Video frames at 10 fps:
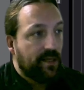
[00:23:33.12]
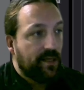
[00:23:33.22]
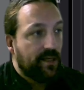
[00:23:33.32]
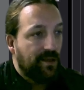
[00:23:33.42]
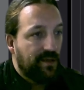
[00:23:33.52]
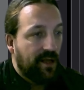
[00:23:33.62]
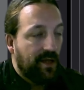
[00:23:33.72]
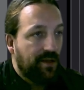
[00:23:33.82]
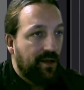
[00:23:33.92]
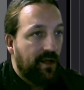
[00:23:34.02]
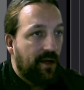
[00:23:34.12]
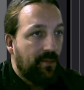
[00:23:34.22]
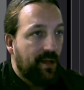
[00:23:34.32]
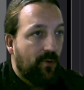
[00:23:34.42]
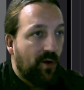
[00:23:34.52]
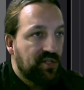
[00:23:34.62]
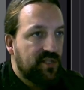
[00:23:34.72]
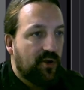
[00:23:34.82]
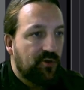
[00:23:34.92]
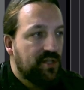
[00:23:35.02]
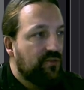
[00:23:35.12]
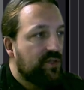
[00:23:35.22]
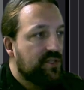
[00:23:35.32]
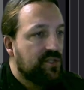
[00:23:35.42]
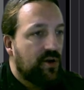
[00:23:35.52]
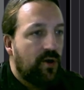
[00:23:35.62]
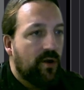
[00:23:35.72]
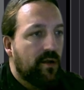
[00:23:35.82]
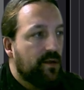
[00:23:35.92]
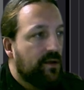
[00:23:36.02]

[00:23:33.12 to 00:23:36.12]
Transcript: And then once it goes into the song,